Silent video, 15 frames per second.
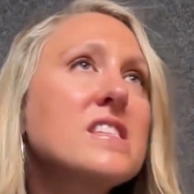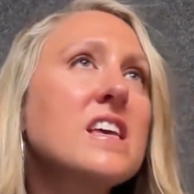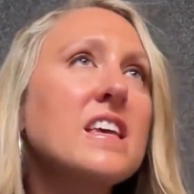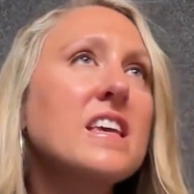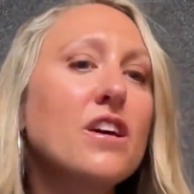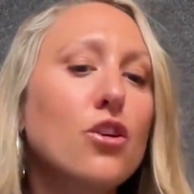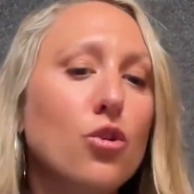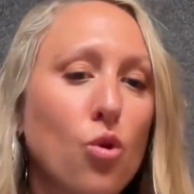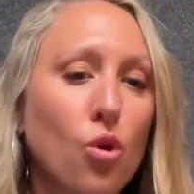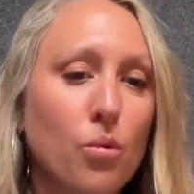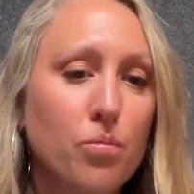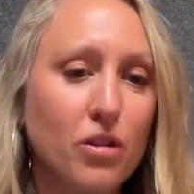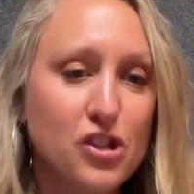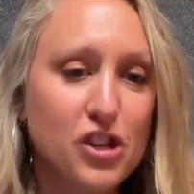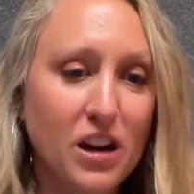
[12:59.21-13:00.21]
can get a
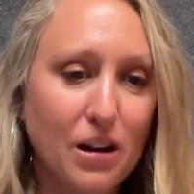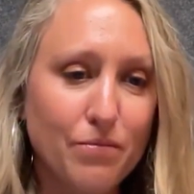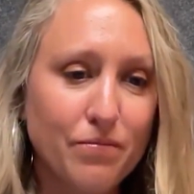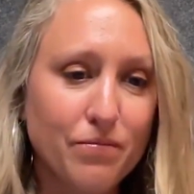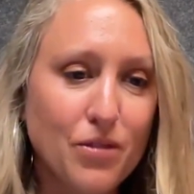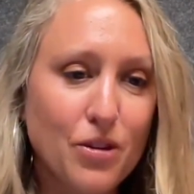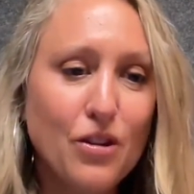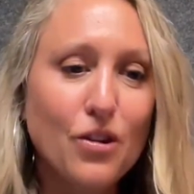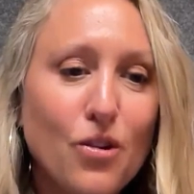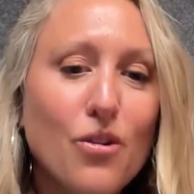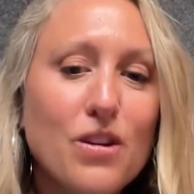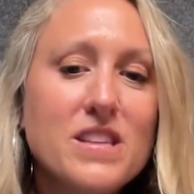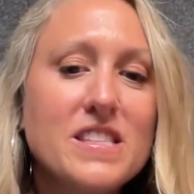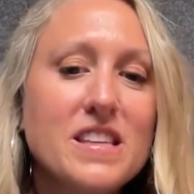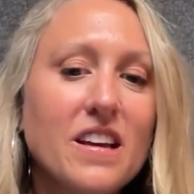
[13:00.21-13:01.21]
corporate job. You
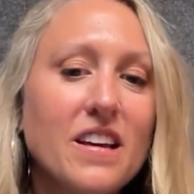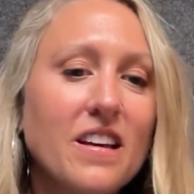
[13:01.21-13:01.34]
always yeah.